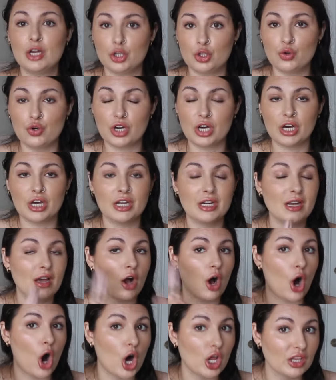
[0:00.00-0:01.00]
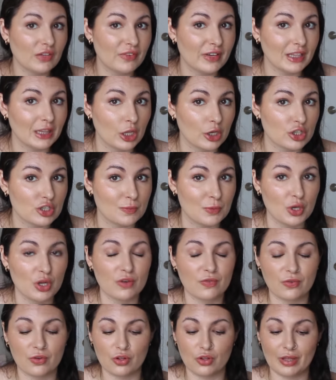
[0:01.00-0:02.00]
you could. All of it looks
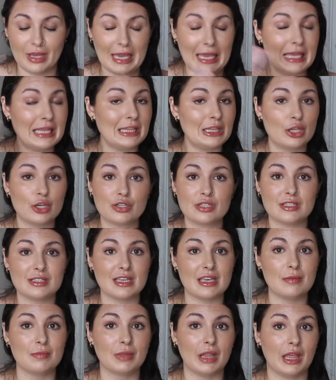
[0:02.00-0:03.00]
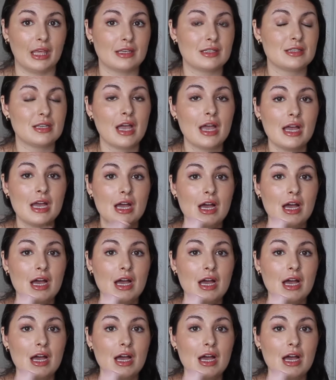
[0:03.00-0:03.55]
beautiful. It looks seamless.